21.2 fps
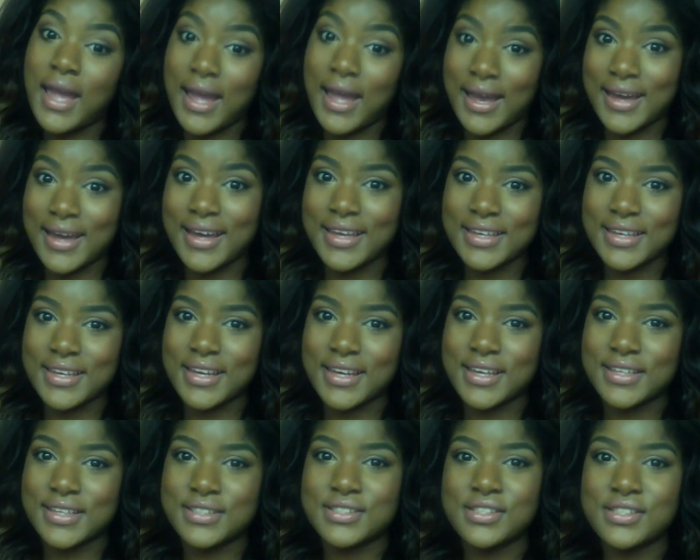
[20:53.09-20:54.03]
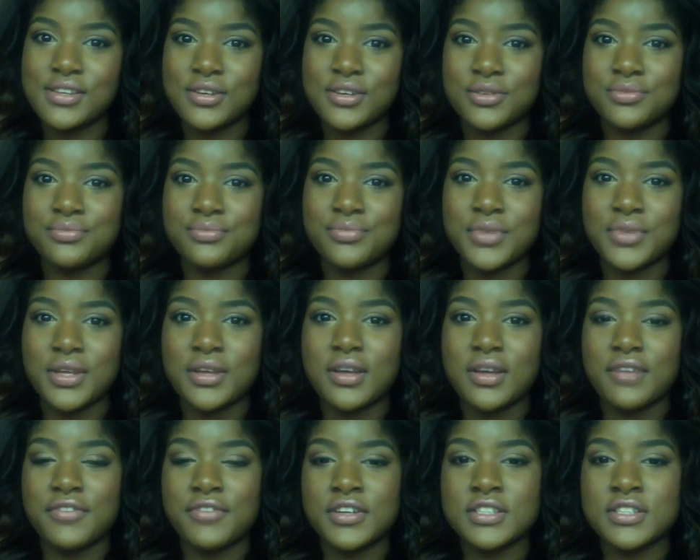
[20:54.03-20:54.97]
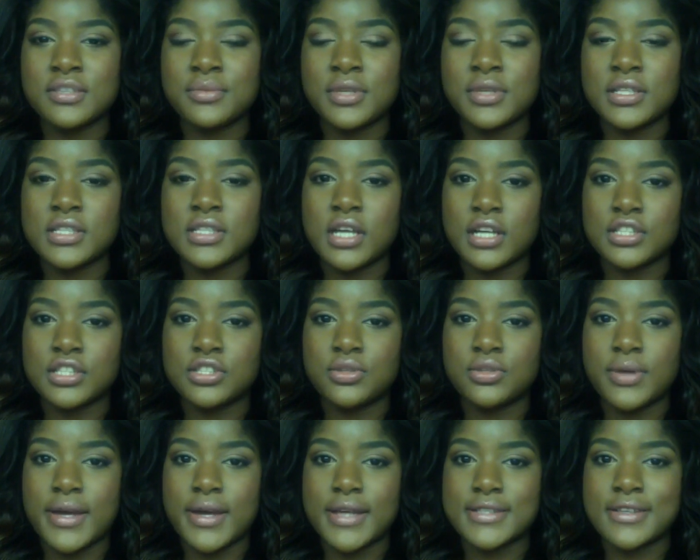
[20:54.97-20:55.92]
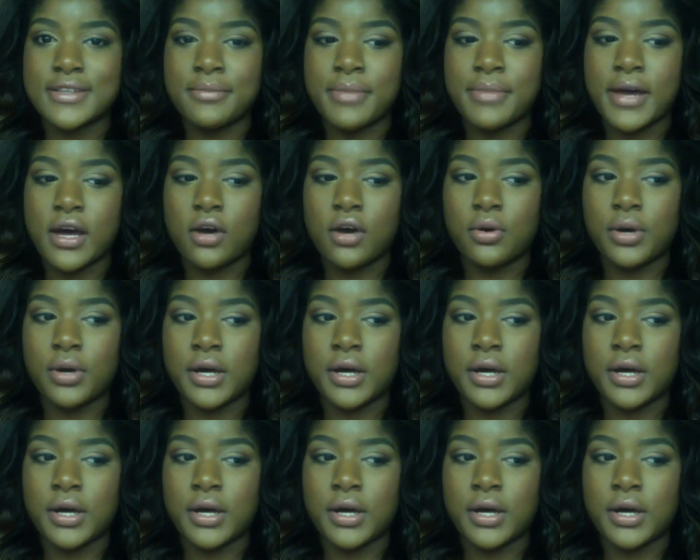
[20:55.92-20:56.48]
Hi guys. So first I'm going to talk to you guys about